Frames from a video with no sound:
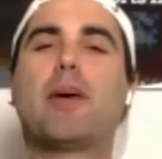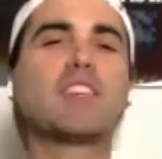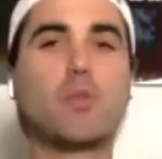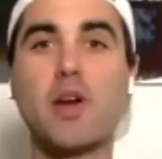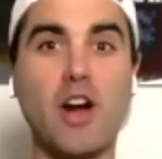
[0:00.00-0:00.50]

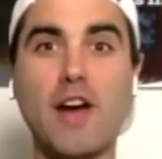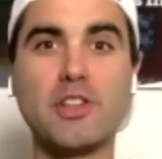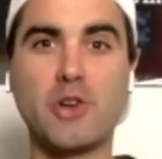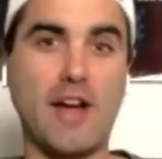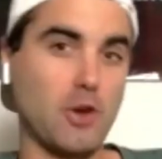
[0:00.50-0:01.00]
biggest winner of the
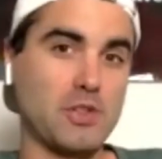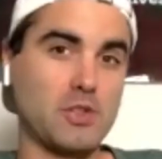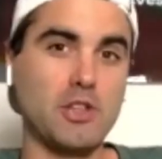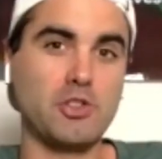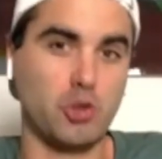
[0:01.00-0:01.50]
draft almost
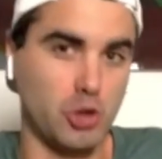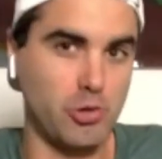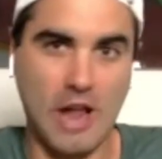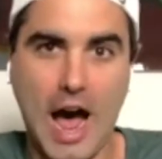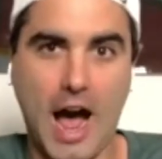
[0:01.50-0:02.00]
was Drew
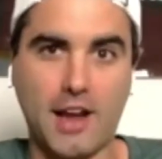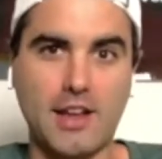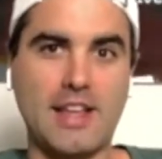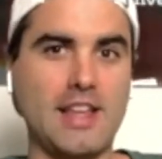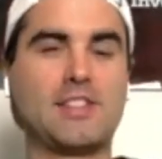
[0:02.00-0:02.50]
Lock.
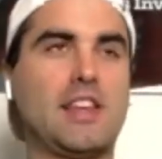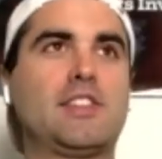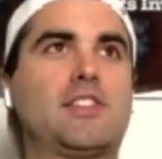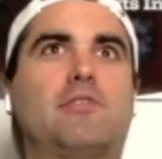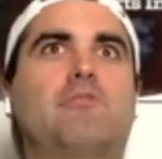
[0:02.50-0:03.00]

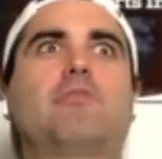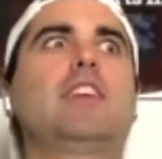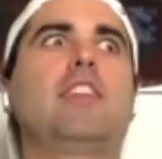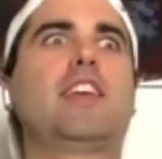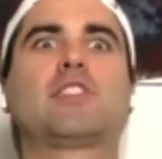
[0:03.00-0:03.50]

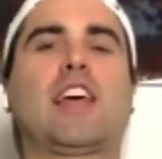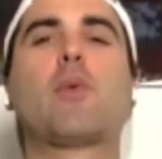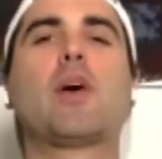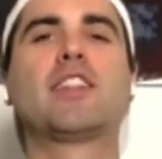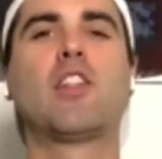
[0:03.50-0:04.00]
It's like
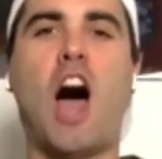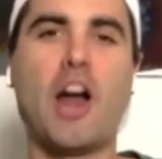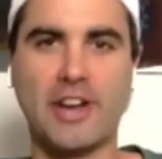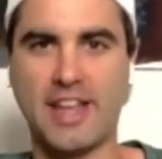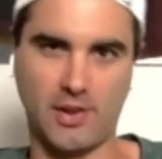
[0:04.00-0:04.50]
winning the
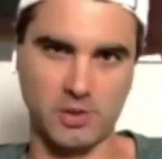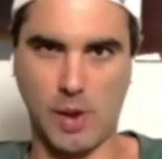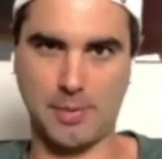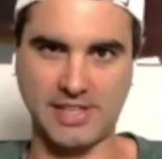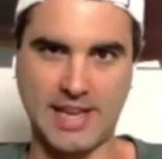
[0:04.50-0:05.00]
lottery, getting those
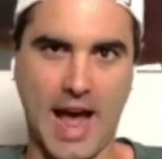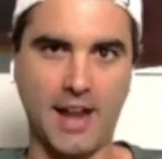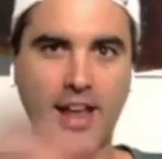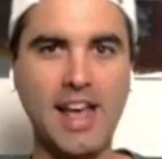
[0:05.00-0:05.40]
weapons he got.